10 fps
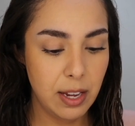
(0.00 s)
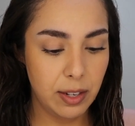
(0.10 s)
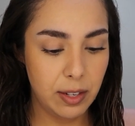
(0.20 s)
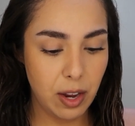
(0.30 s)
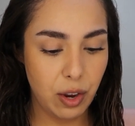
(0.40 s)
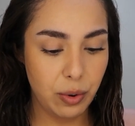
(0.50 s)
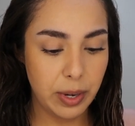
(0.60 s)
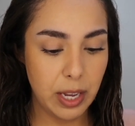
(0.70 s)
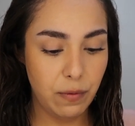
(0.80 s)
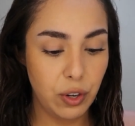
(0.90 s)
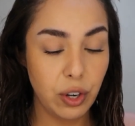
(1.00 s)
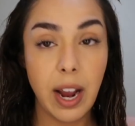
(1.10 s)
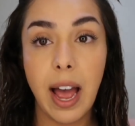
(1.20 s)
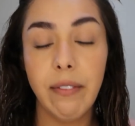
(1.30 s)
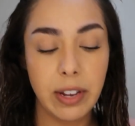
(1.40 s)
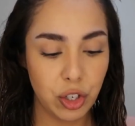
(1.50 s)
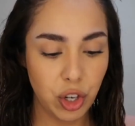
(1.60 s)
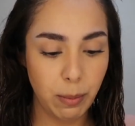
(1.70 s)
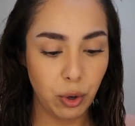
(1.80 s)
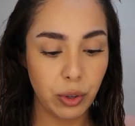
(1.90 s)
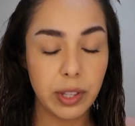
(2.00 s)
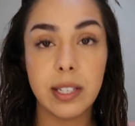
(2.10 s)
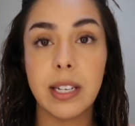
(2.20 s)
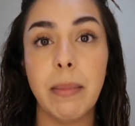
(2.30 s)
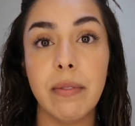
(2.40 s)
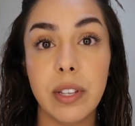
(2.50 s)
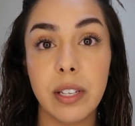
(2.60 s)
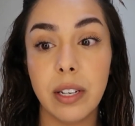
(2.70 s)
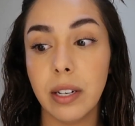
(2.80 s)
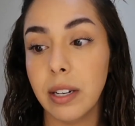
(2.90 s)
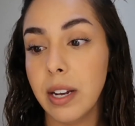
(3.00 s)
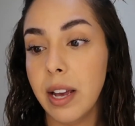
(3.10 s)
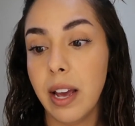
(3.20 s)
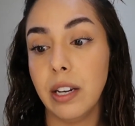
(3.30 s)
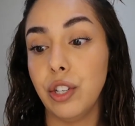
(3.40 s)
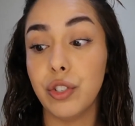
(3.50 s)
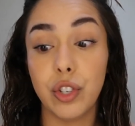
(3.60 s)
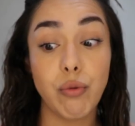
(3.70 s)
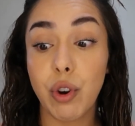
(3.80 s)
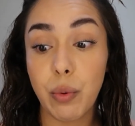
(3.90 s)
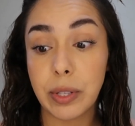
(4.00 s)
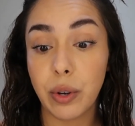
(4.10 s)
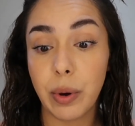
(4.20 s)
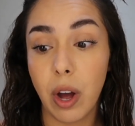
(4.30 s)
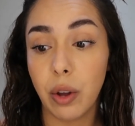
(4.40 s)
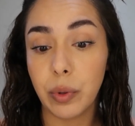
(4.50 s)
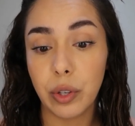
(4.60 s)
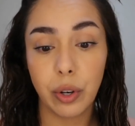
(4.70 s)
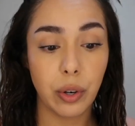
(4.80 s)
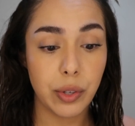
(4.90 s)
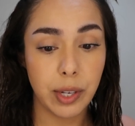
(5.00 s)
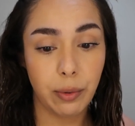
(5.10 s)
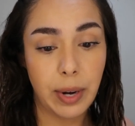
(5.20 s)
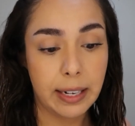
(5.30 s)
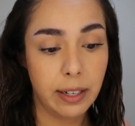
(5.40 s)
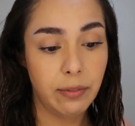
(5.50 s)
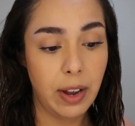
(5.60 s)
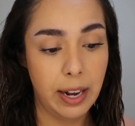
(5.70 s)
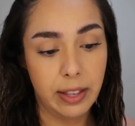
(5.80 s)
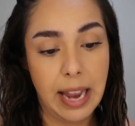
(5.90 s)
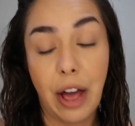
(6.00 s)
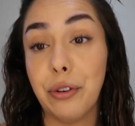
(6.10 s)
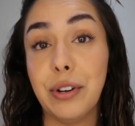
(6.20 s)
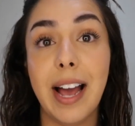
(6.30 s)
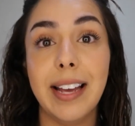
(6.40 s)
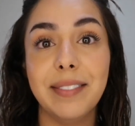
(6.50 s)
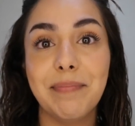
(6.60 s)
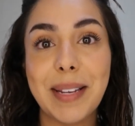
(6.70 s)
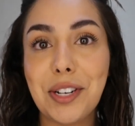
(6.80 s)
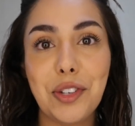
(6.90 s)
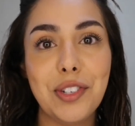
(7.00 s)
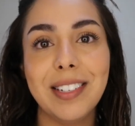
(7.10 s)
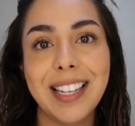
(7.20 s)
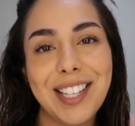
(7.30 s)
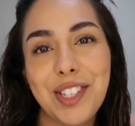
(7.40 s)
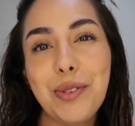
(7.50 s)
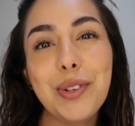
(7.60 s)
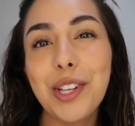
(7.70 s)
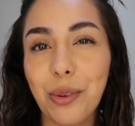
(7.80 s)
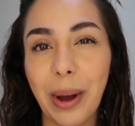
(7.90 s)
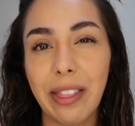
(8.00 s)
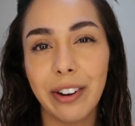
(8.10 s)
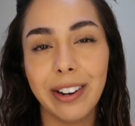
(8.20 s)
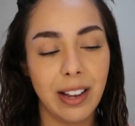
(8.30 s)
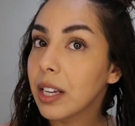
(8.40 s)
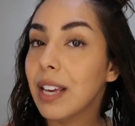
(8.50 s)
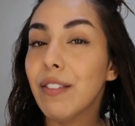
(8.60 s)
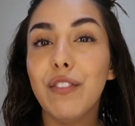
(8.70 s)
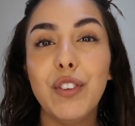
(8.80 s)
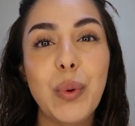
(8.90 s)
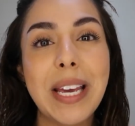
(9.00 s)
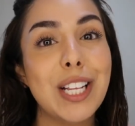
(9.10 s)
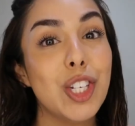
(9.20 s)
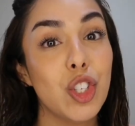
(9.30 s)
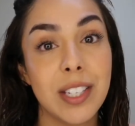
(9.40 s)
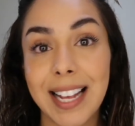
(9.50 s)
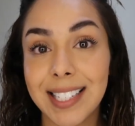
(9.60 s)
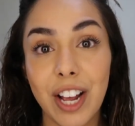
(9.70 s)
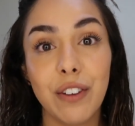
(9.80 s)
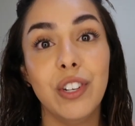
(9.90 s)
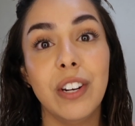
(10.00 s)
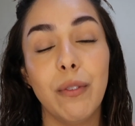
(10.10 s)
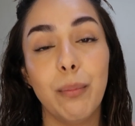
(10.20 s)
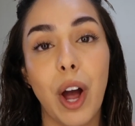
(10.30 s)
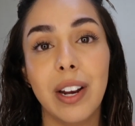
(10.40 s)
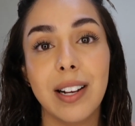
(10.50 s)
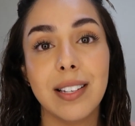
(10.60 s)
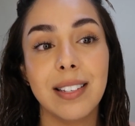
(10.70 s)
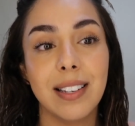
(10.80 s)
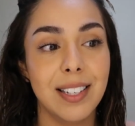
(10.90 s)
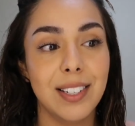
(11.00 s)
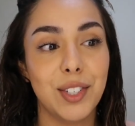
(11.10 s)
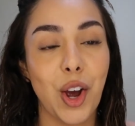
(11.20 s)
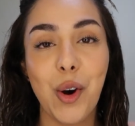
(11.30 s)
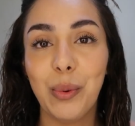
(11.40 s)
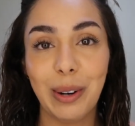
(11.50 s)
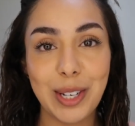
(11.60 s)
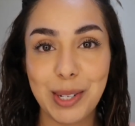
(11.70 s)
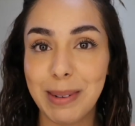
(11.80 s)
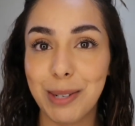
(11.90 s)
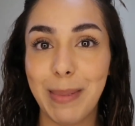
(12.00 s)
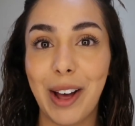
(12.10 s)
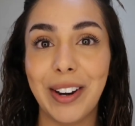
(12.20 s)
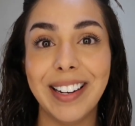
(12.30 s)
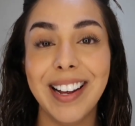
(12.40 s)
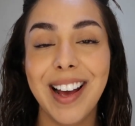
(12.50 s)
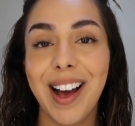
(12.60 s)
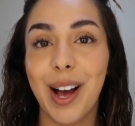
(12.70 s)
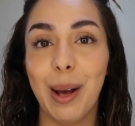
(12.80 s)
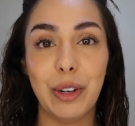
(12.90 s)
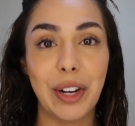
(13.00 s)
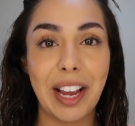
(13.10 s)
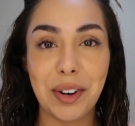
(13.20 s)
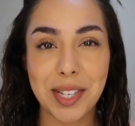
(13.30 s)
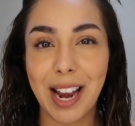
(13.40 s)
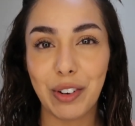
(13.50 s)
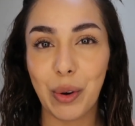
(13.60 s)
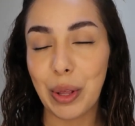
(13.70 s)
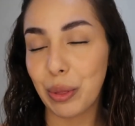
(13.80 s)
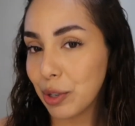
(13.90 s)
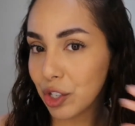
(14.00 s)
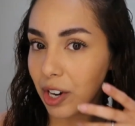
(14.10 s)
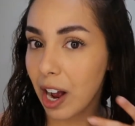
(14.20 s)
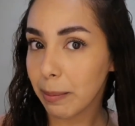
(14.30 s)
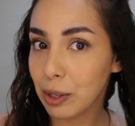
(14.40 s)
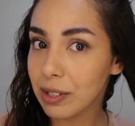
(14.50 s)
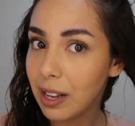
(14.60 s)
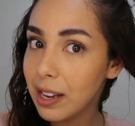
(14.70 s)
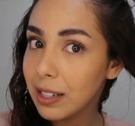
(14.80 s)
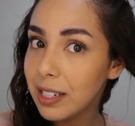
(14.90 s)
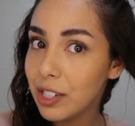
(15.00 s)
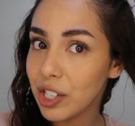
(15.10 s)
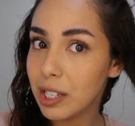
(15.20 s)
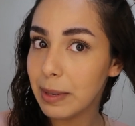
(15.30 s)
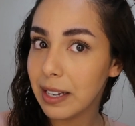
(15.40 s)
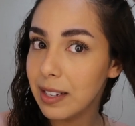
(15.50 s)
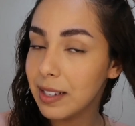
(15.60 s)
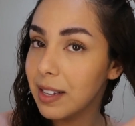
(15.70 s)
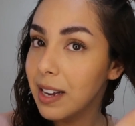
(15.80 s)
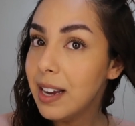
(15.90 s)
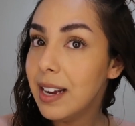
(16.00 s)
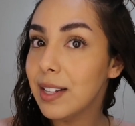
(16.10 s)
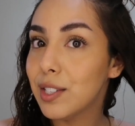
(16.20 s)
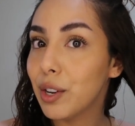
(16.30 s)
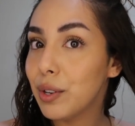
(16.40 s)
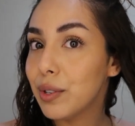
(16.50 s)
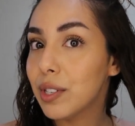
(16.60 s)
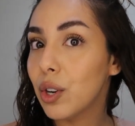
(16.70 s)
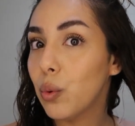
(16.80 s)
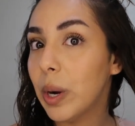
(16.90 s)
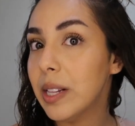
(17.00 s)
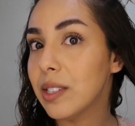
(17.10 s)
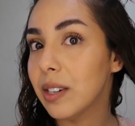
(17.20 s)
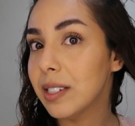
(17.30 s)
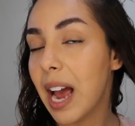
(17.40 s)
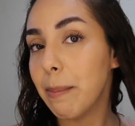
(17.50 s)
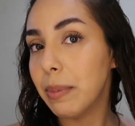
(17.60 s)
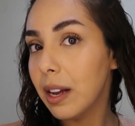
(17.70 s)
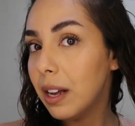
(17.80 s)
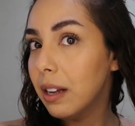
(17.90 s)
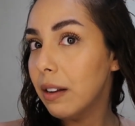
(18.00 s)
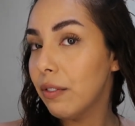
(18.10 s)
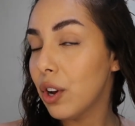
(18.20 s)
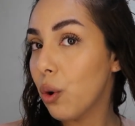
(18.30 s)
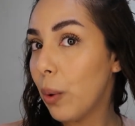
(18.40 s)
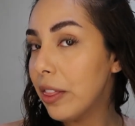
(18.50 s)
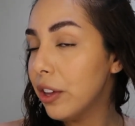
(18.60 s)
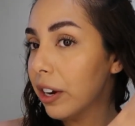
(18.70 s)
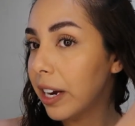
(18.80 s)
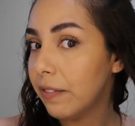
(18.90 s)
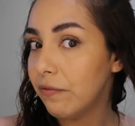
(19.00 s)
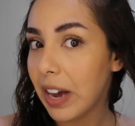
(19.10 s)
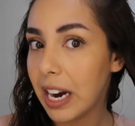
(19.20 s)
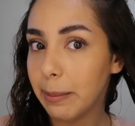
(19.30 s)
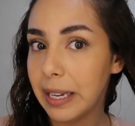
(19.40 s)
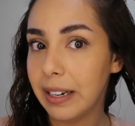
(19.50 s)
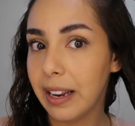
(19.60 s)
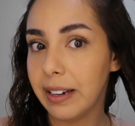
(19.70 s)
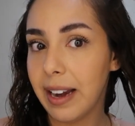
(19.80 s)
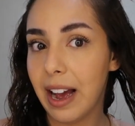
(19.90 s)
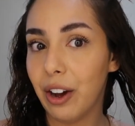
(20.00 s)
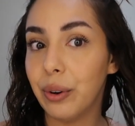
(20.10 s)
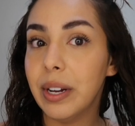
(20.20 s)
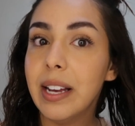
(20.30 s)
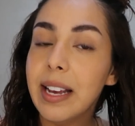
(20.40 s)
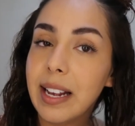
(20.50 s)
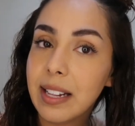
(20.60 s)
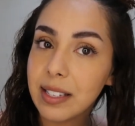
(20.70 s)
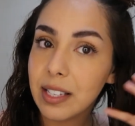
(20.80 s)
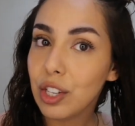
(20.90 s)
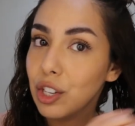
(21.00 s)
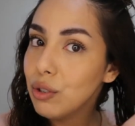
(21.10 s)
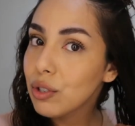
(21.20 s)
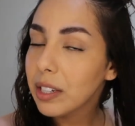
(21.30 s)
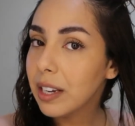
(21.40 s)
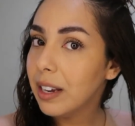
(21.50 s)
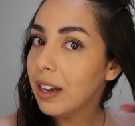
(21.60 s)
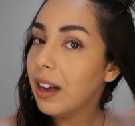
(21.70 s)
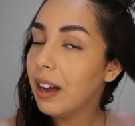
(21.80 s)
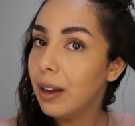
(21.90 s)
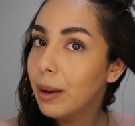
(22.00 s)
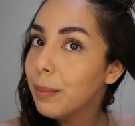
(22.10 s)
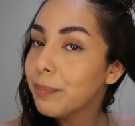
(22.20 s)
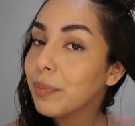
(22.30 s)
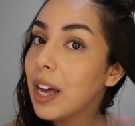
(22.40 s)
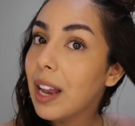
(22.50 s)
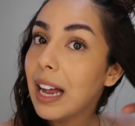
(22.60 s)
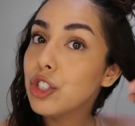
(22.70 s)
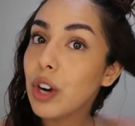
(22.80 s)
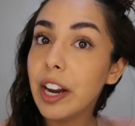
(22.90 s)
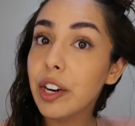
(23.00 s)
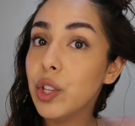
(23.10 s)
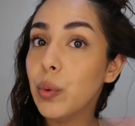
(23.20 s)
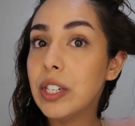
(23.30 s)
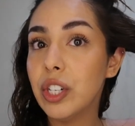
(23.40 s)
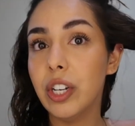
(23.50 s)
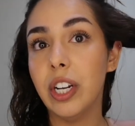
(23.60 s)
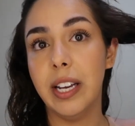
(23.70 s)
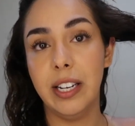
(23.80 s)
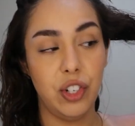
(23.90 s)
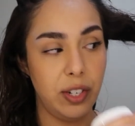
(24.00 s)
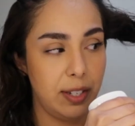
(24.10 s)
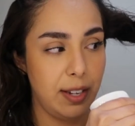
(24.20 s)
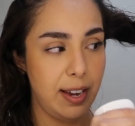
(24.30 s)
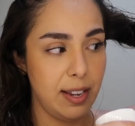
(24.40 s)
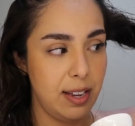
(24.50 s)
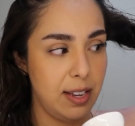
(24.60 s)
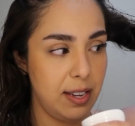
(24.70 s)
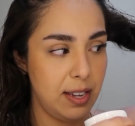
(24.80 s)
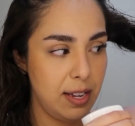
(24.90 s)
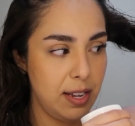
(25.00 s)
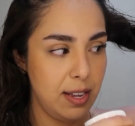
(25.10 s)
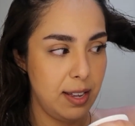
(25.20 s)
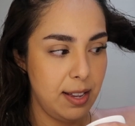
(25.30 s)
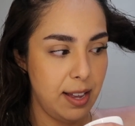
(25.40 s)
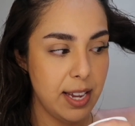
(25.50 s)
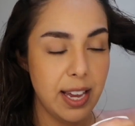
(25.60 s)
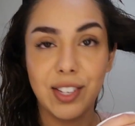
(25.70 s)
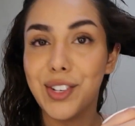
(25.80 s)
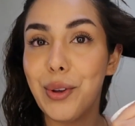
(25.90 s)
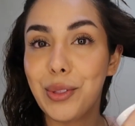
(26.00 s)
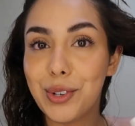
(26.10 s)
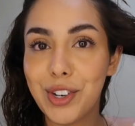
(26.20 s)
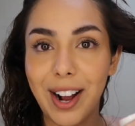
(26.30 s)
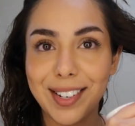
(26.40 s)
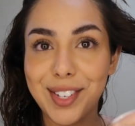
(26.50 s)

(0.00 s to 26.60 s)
So if you're having trouble this time of the year and you just don't know what's going on with your curls, they were acting fine and now they're not, it's usually the weather. Give it a few weeks, test out a few different products. Don't worry too much about it. Your hair is kind of going through shock most likely, just because it's so used to one certain type of weather and environment, and now it's usually a lot drier in the winter, and just like, again, it's going through shock.